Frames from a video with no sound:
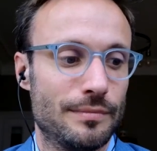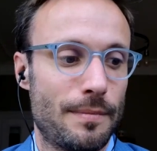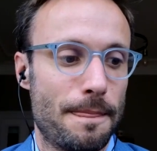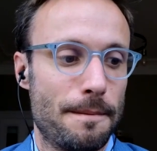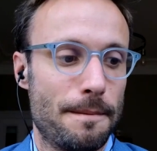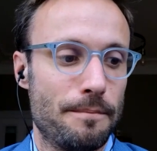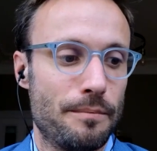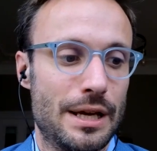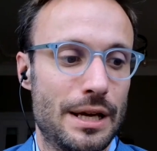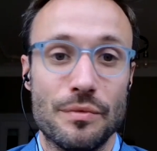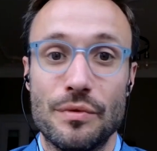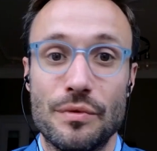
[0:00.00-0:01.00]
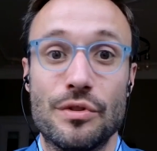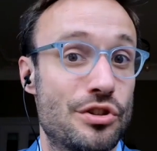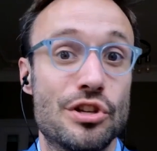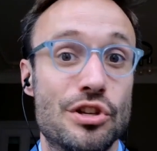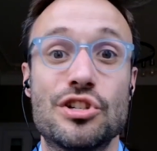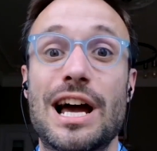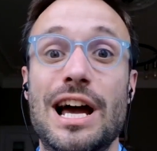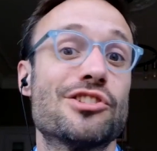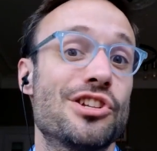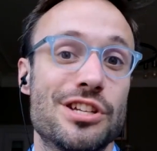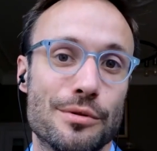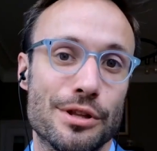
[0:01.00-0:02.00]
the chastity
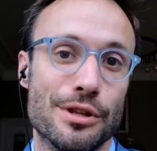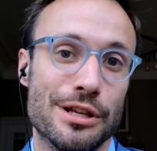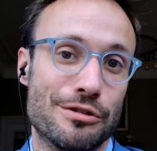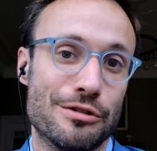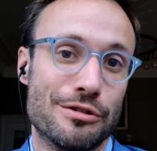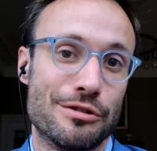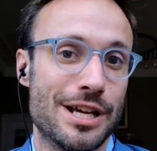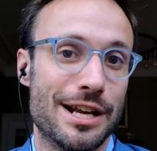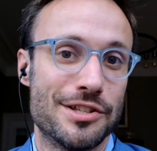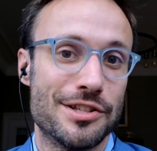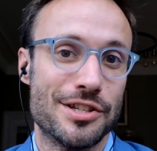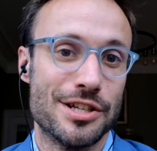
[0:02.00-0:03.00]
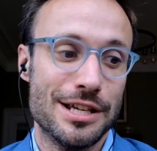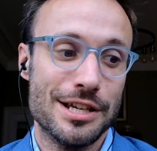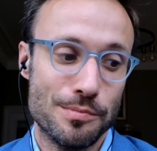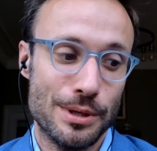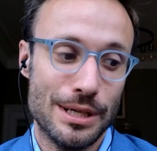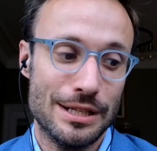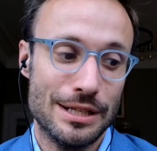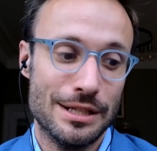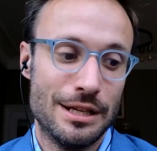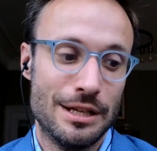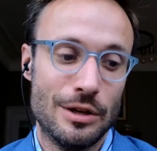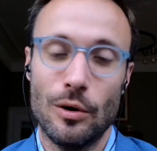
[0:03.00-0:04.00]
within Christianity has been
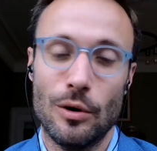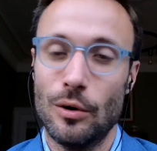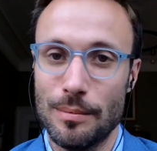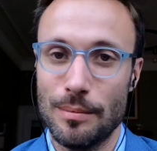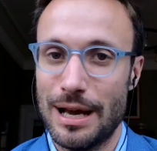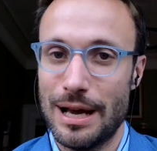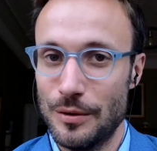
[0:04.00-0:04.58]
all about